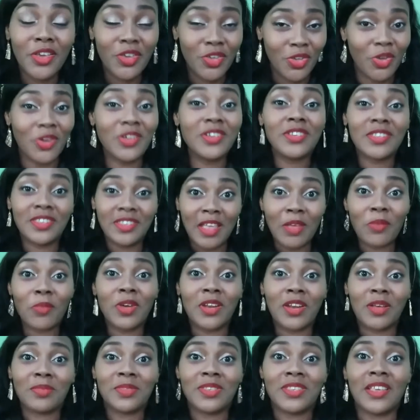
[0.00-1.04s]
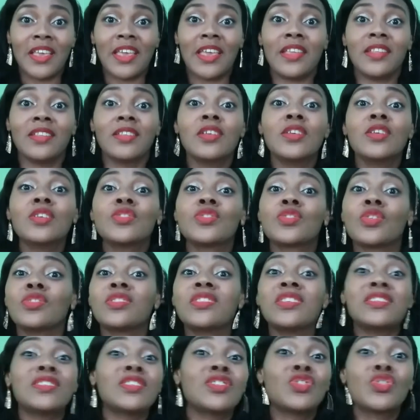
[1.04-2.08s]
You understand what I'm saying? So
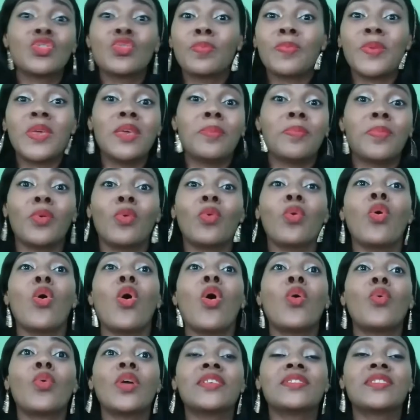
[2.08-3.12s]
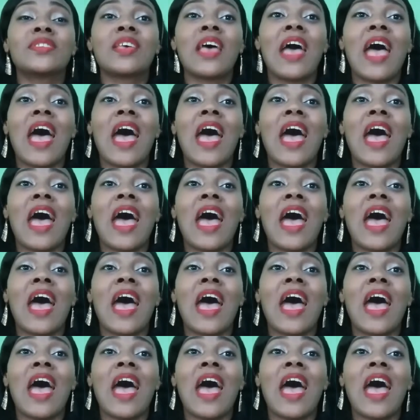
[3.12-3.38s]
these two people always